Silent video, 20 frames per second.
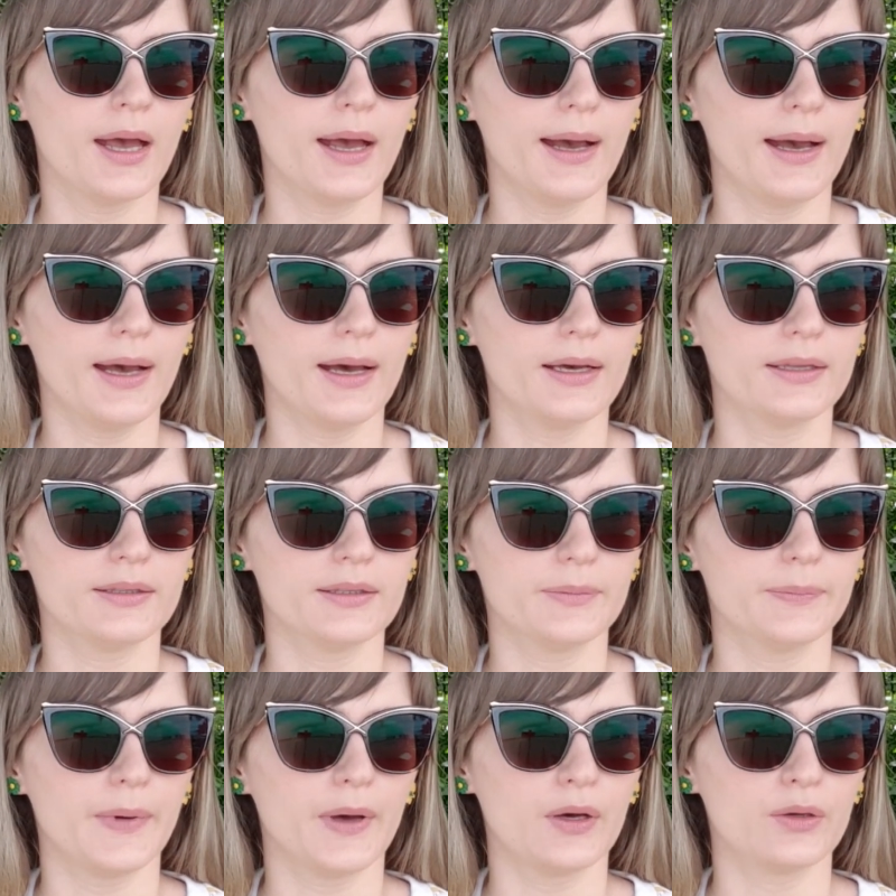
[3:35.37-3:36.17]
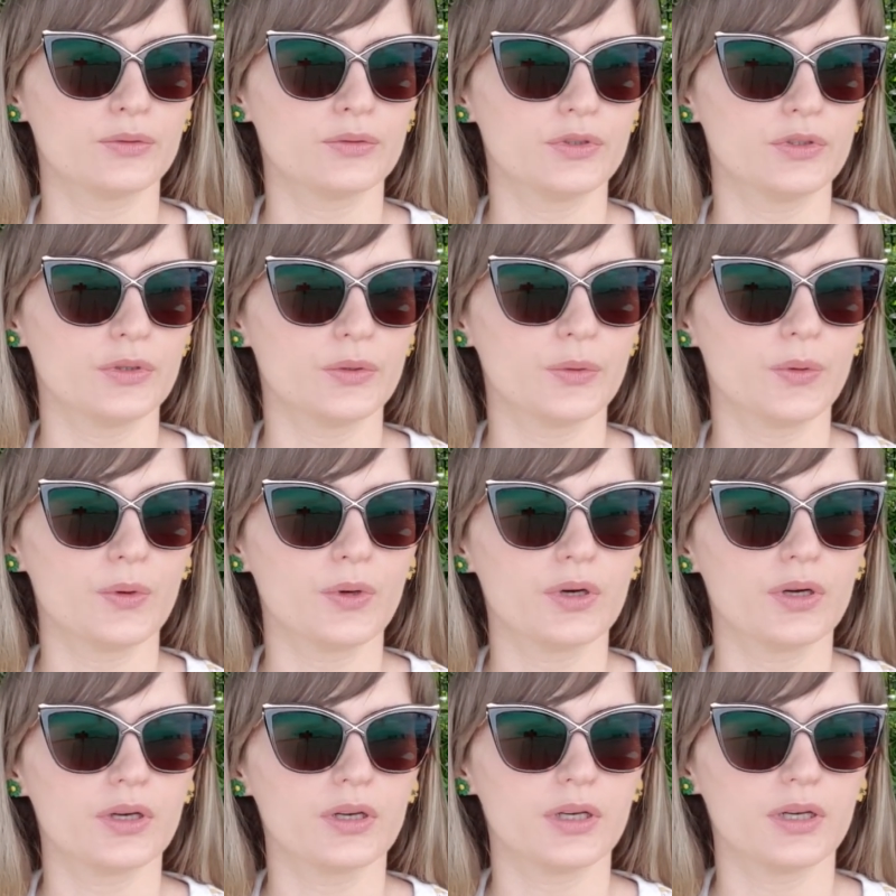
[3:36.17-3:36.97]
and about
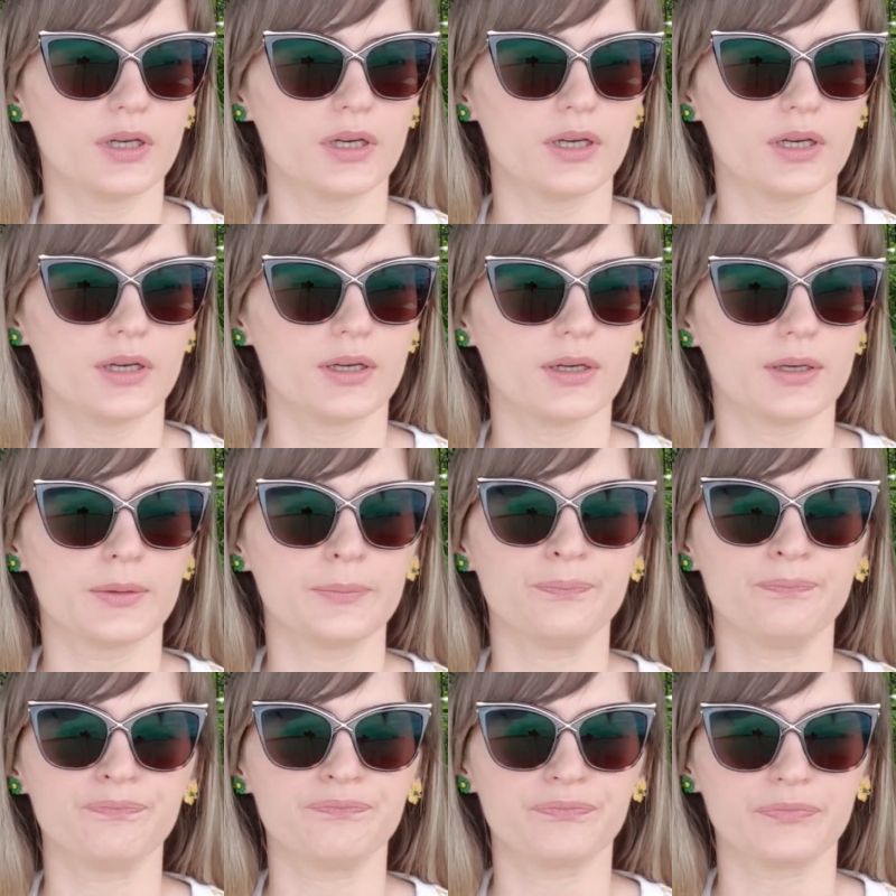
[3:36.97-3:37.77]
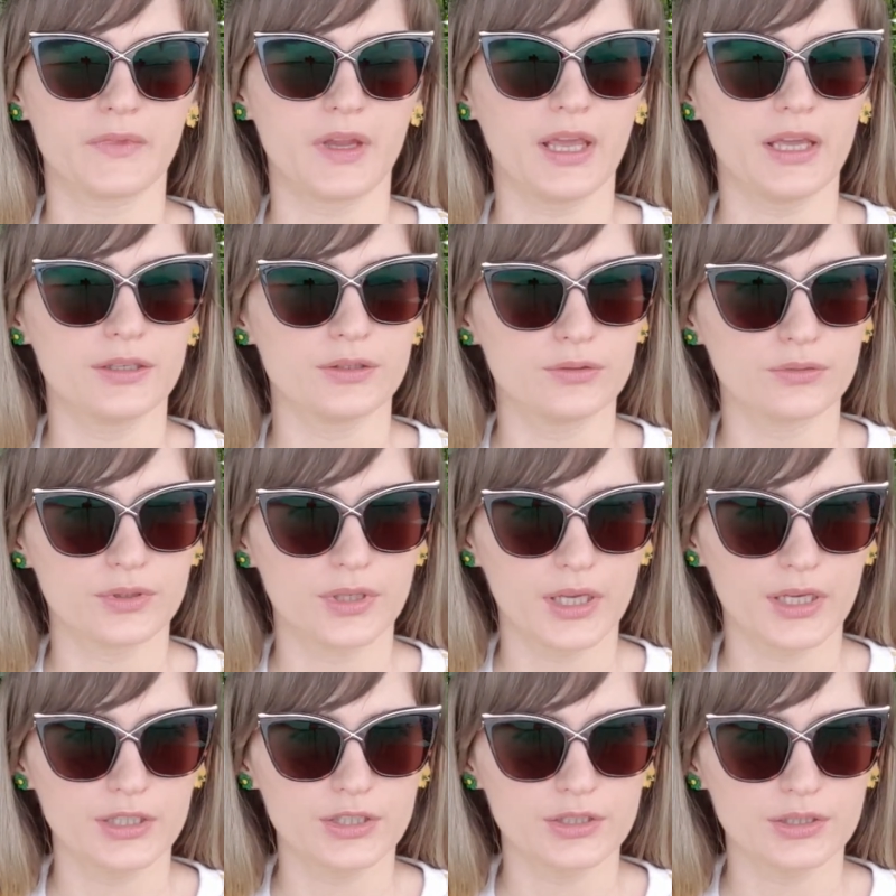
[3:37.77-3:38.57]
your
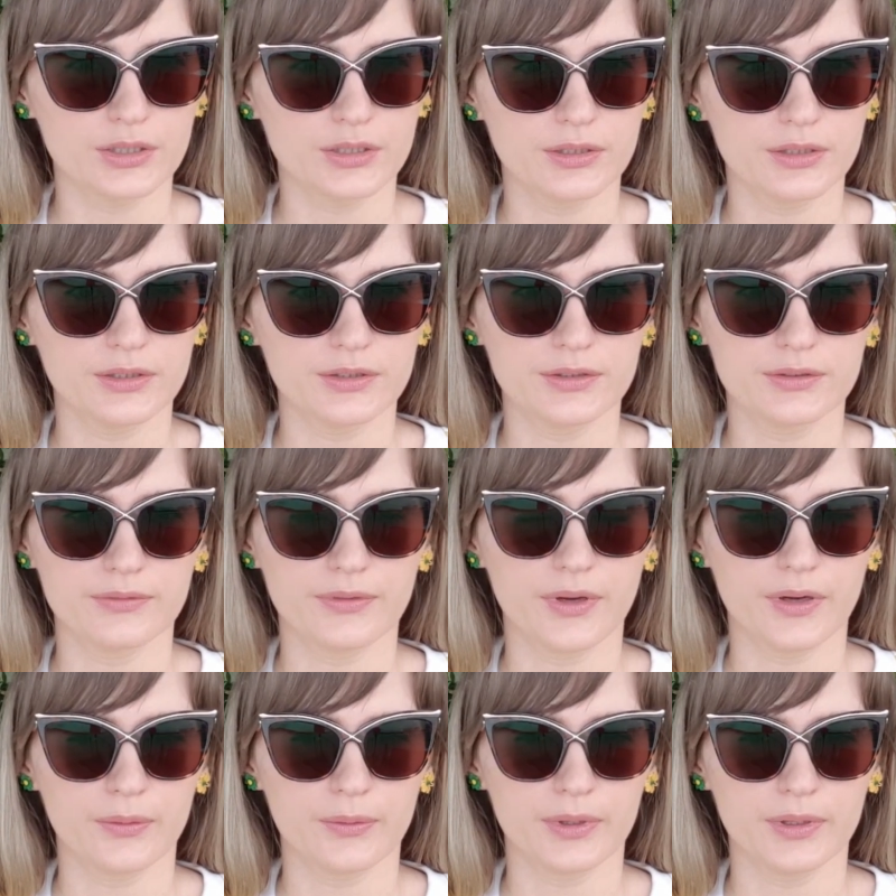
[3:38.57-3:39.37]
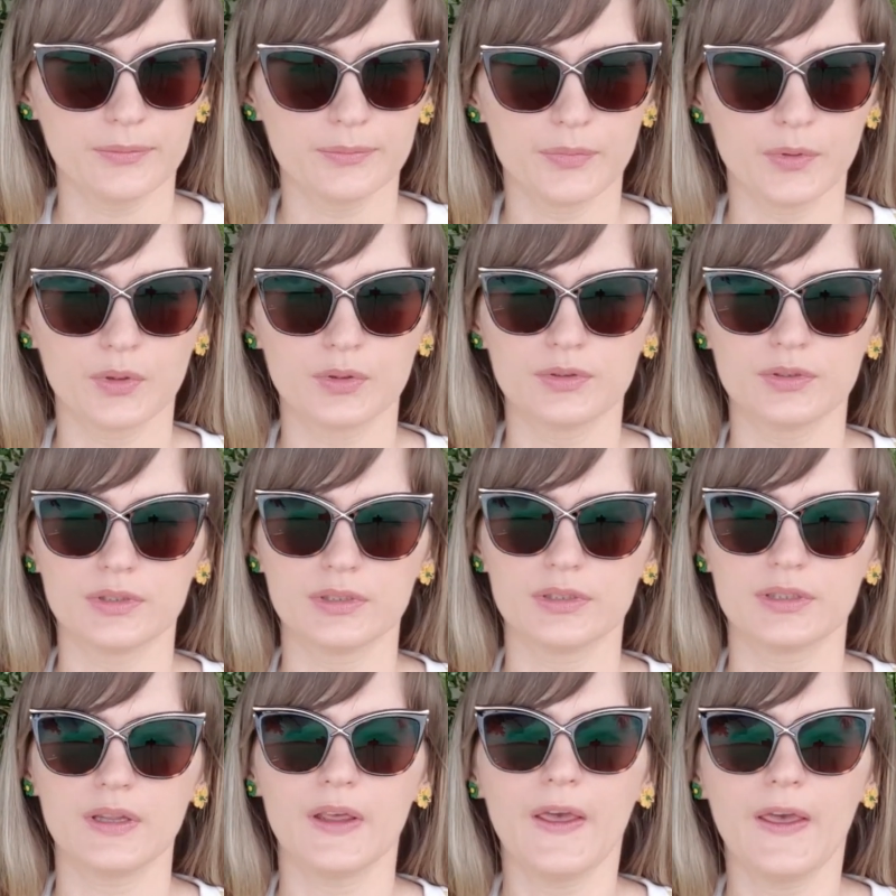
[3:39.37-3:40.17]
education. It's very
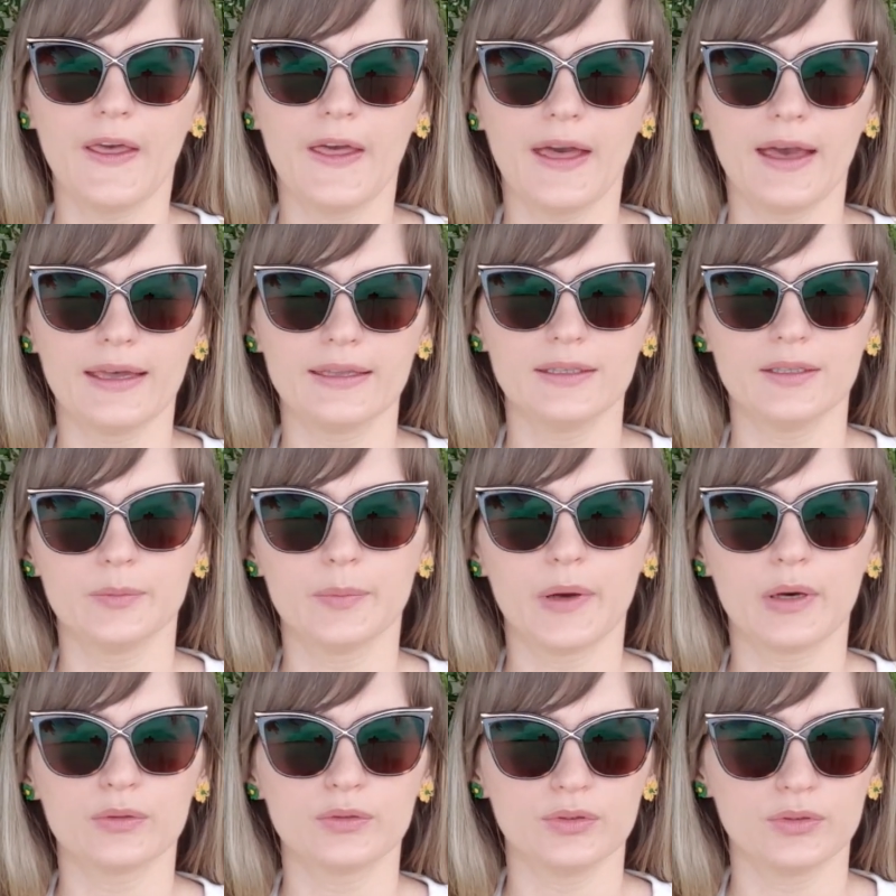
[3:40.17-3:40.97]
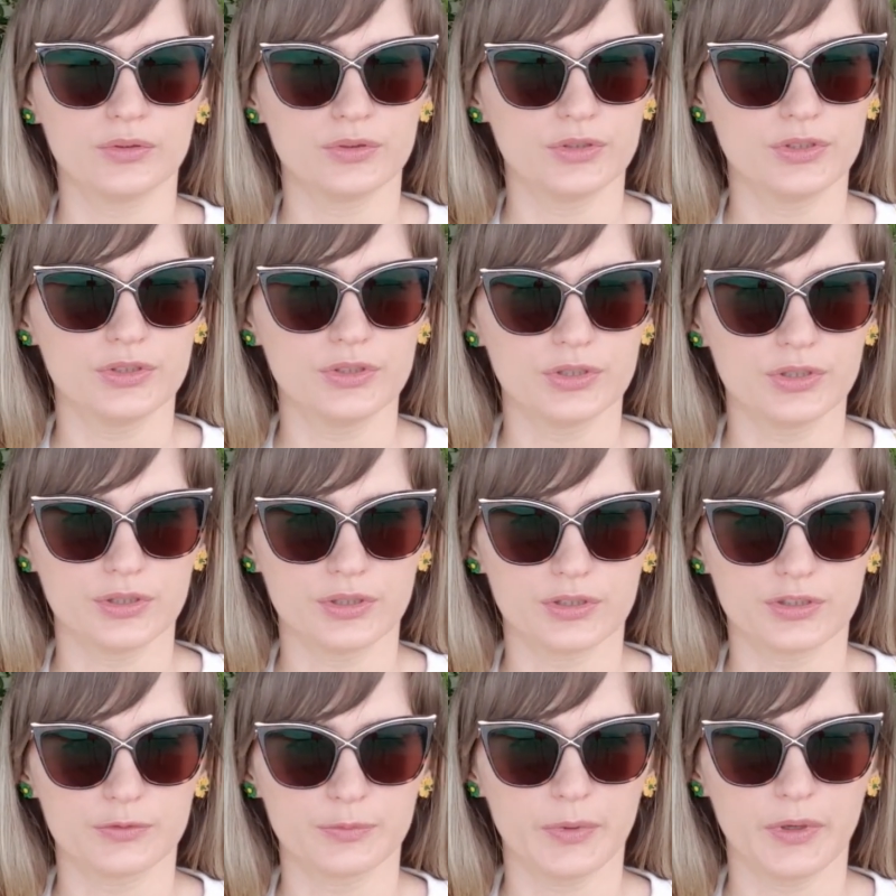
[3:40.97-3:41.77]
important, and about your teaching
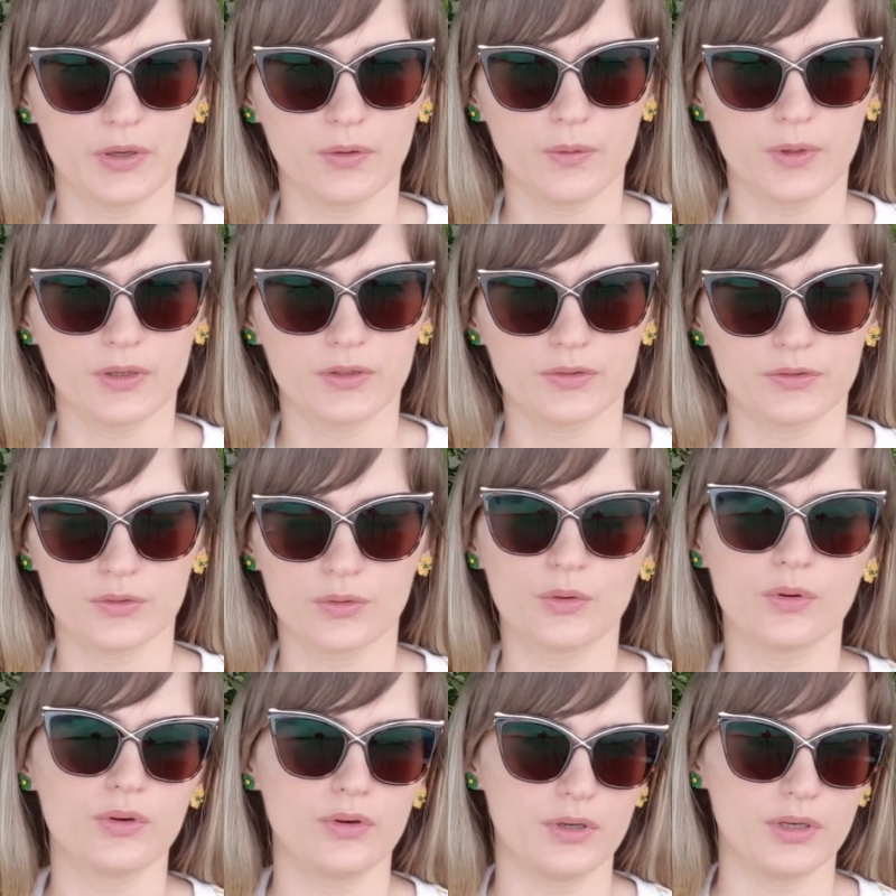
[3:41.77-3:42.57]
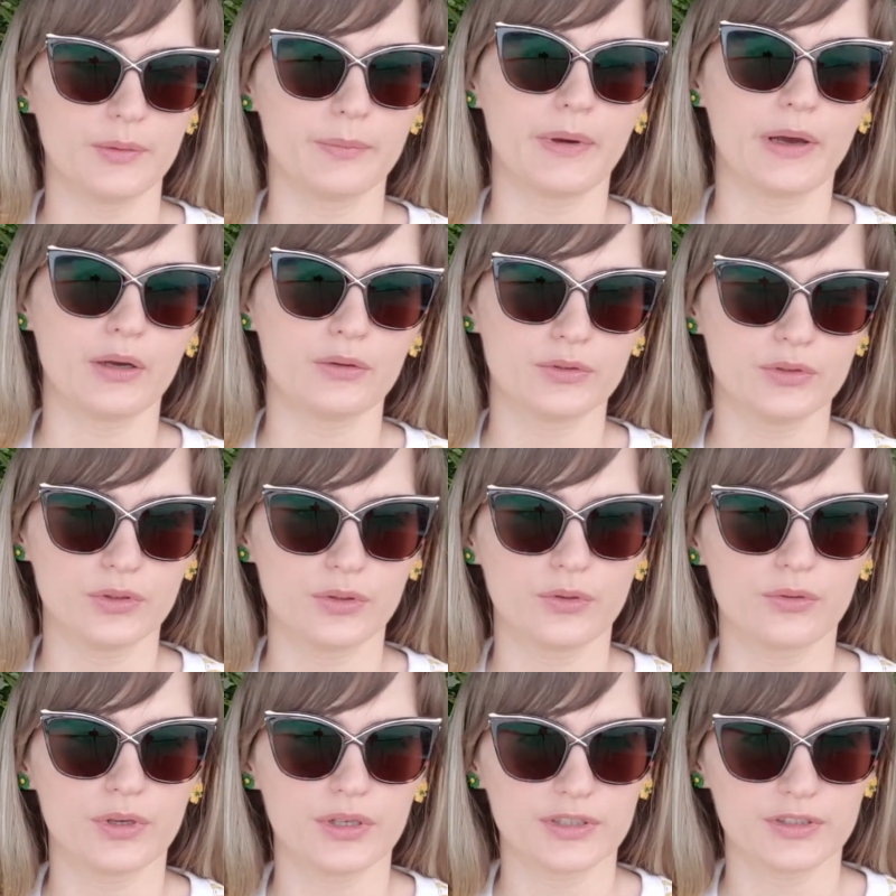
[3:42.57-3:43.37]
experience, or about
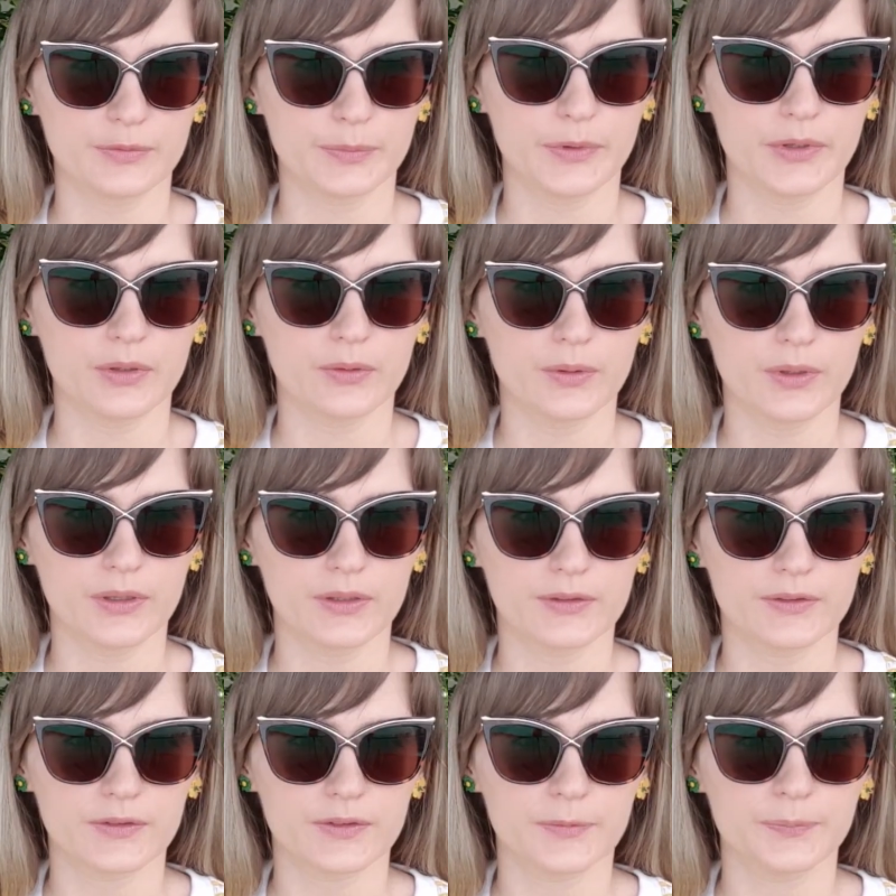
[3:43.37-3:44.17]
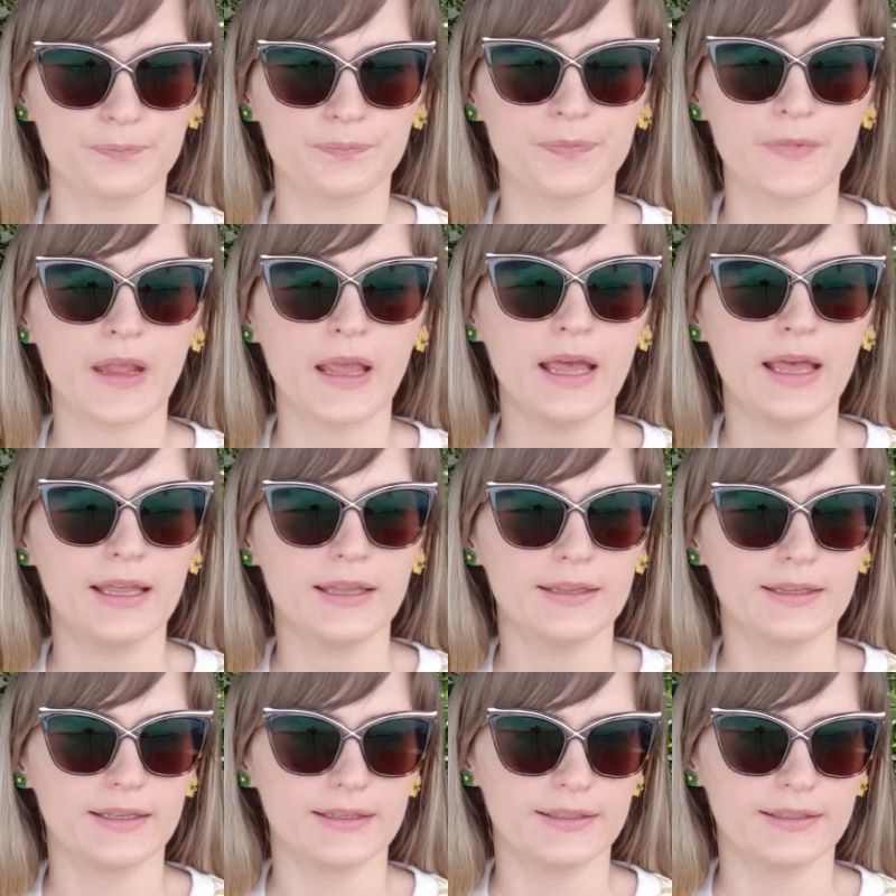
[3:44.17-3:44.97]
your experience. The